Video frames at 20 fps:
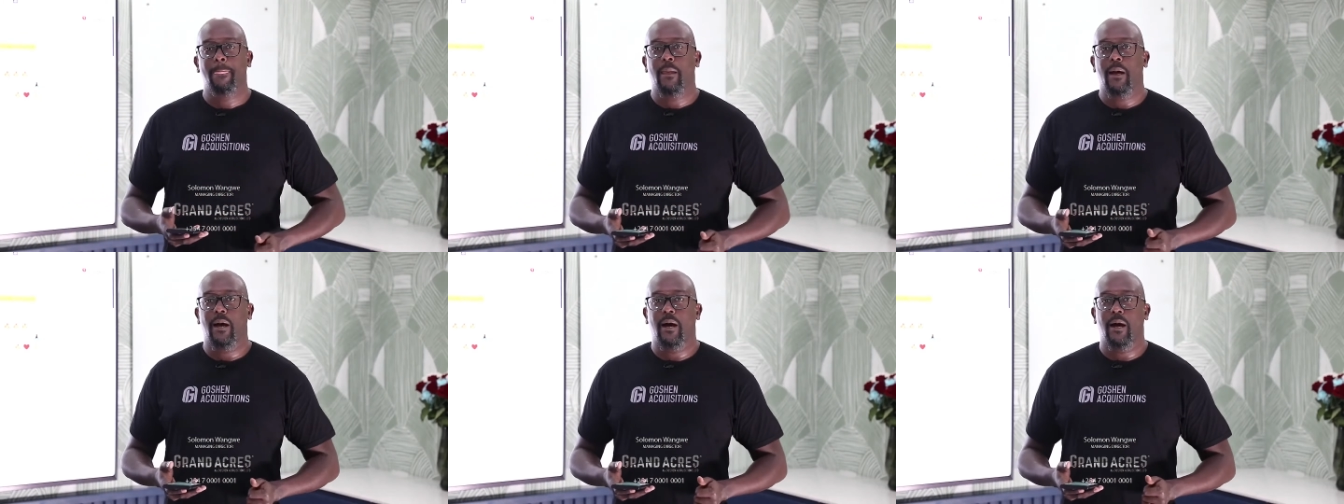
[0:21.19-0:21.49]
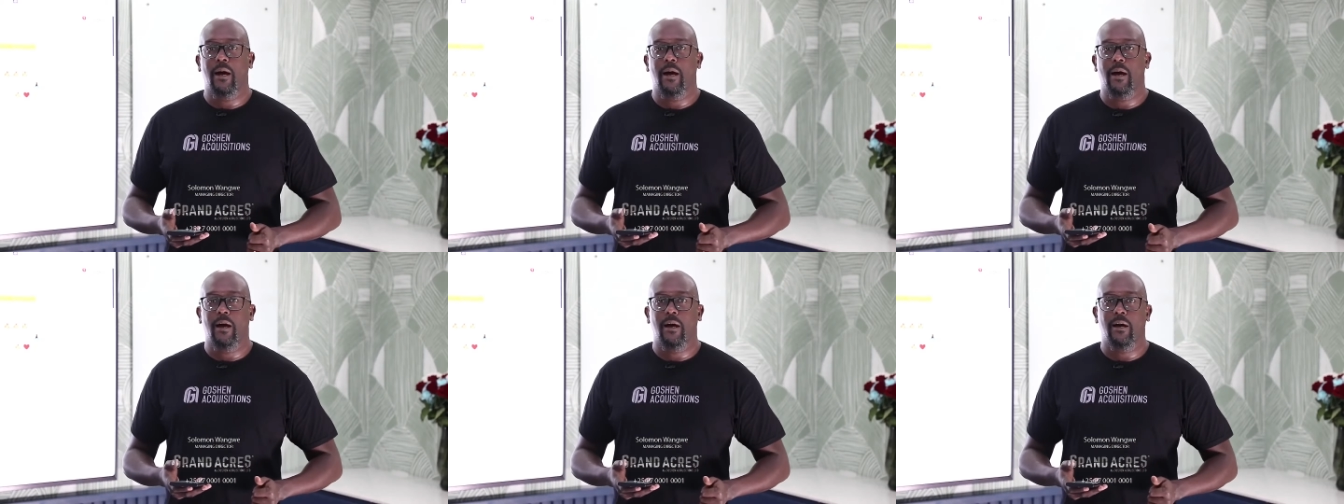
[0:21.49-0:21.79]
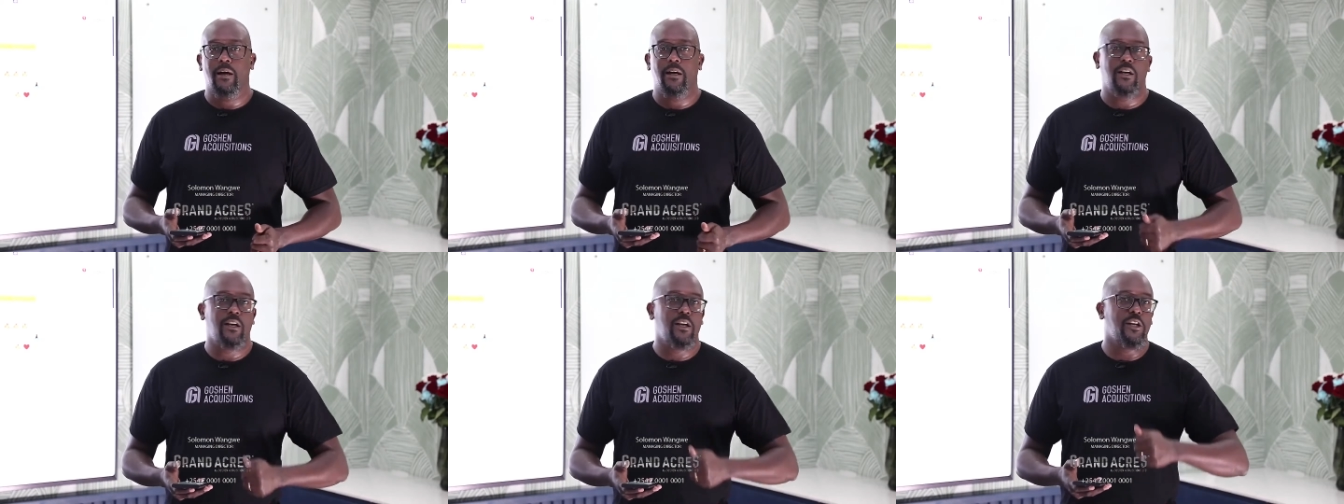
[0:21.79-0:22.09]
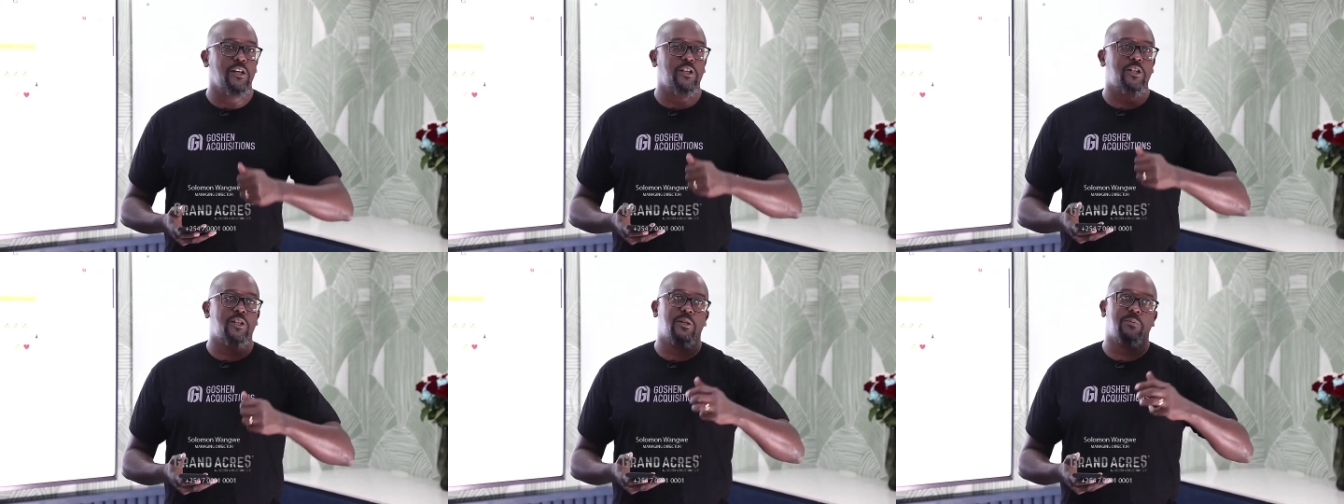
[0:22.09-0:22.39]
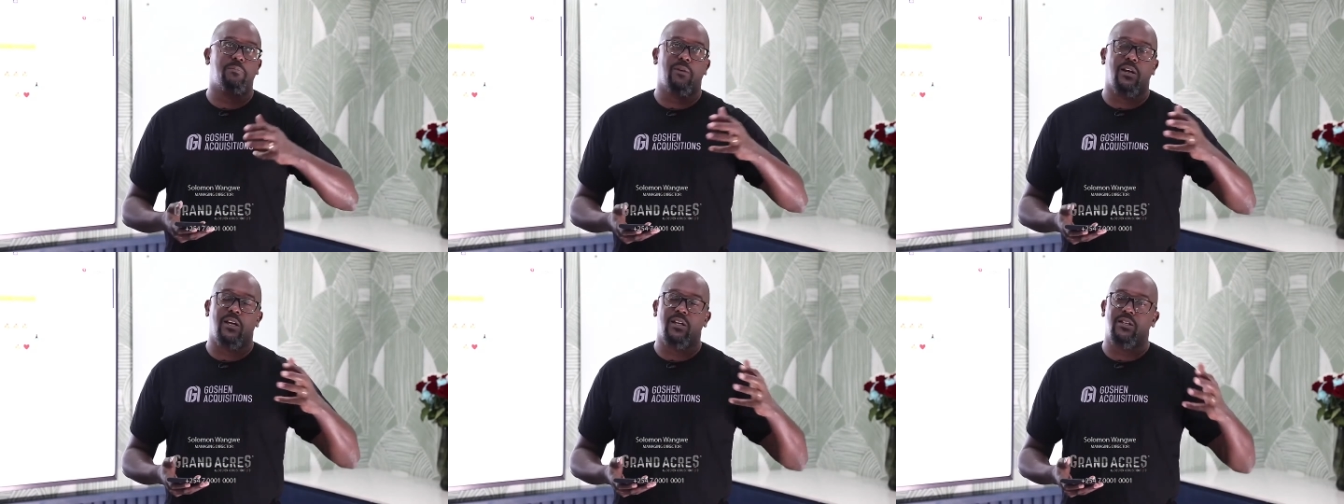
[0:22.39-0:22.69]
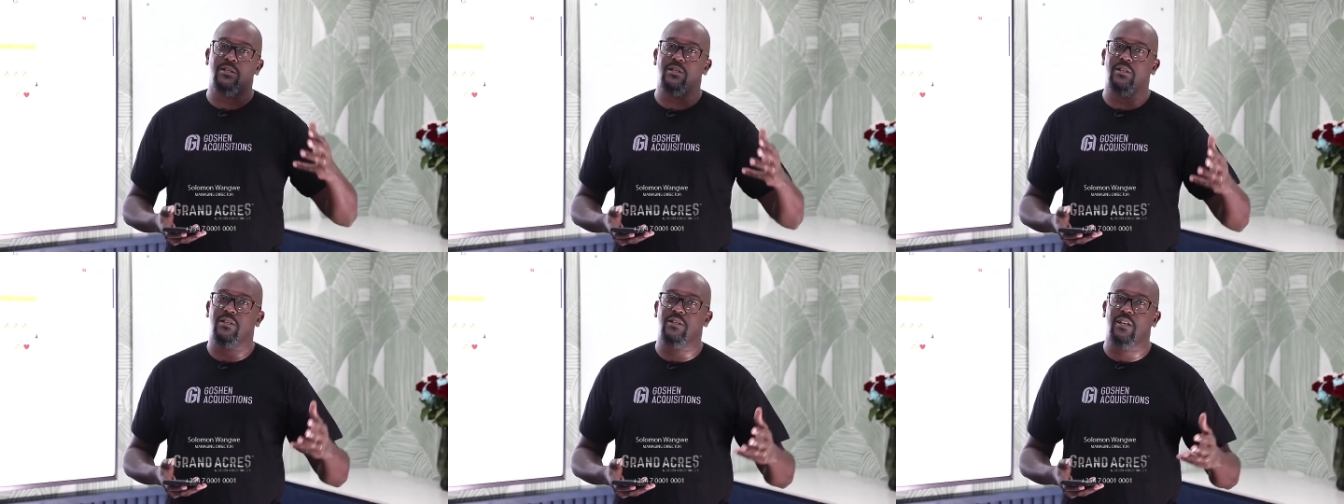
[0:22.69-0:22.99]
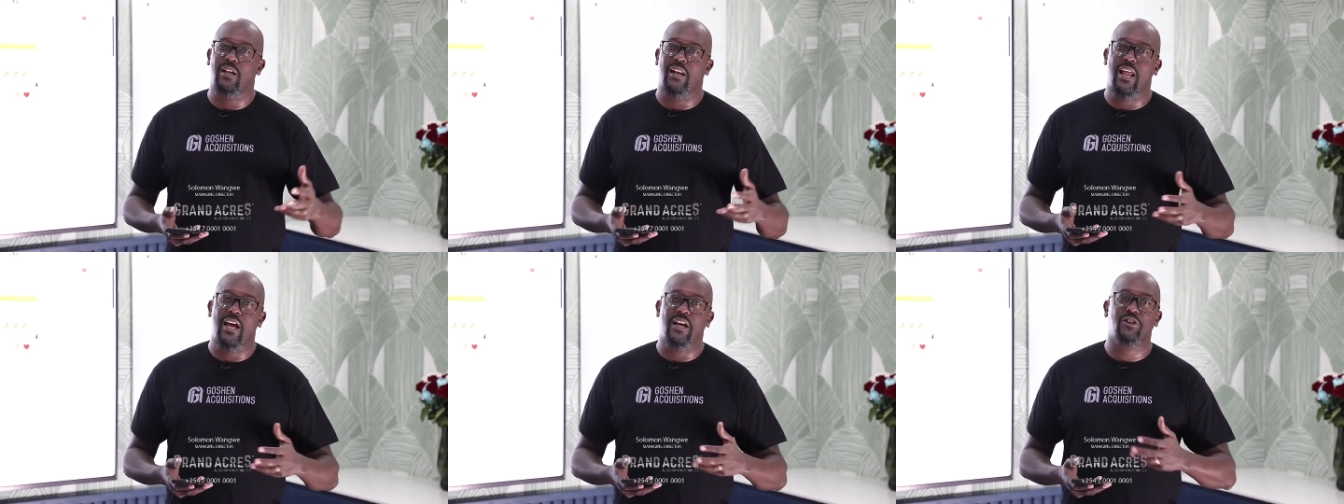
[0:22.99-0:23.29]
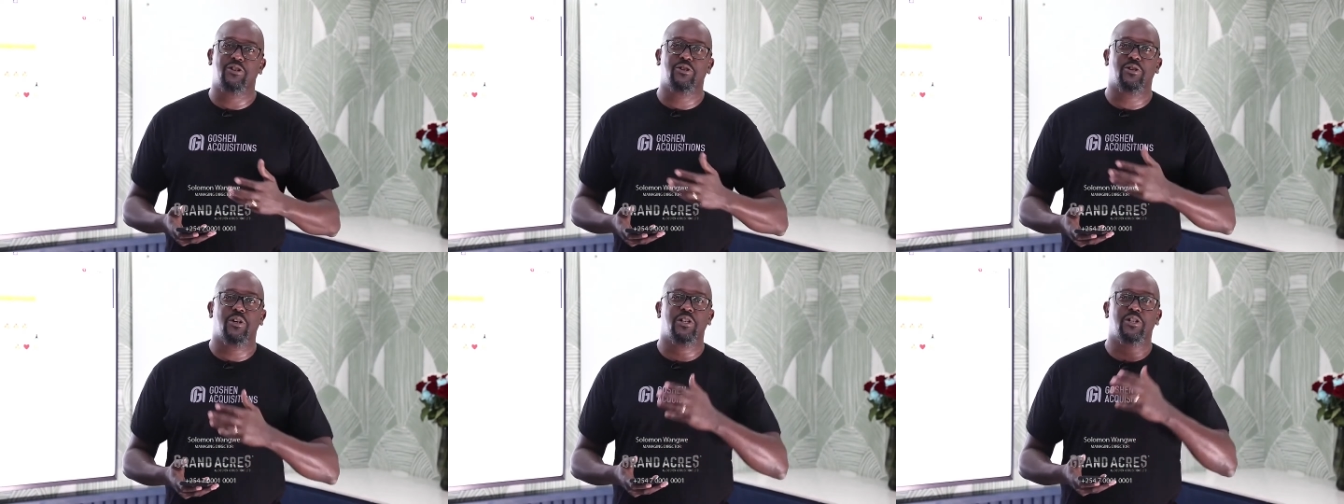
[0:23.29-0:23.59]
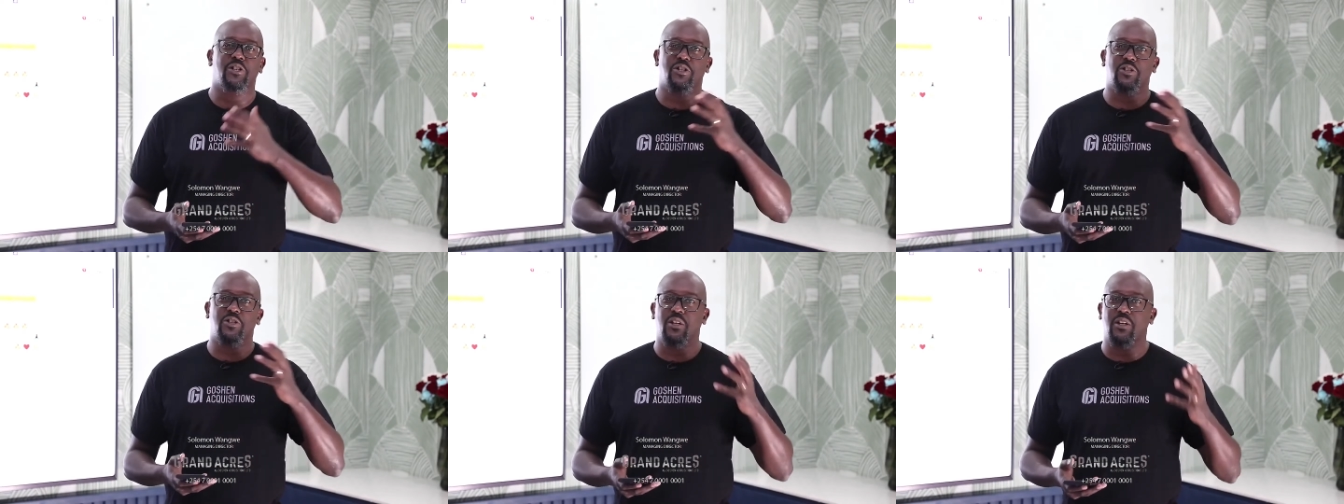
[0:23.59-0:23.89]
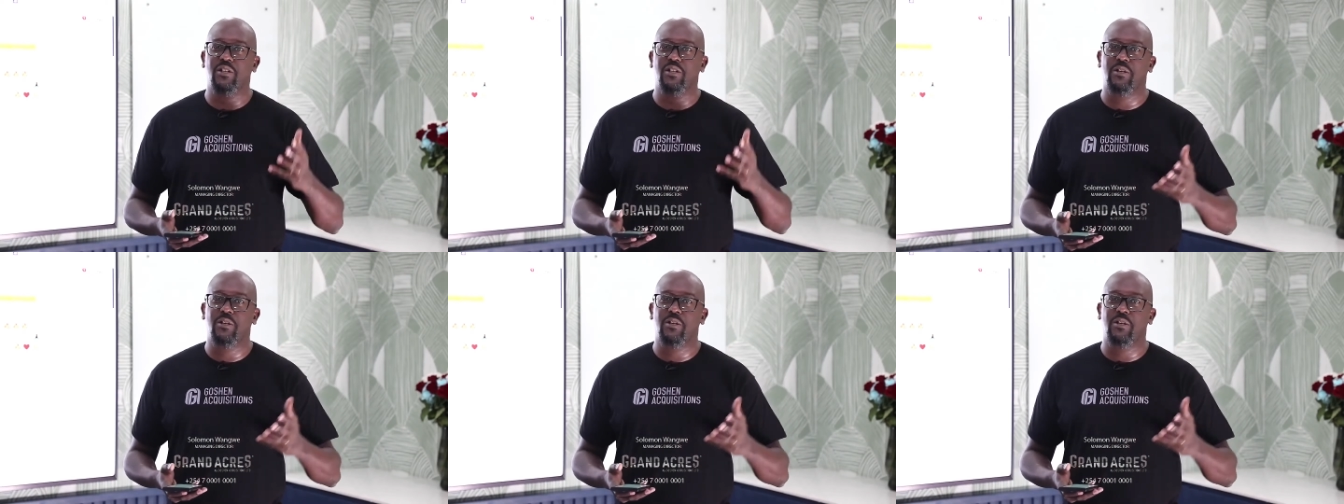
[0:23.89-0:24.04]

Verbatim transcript: Uh, each place there's a land registry.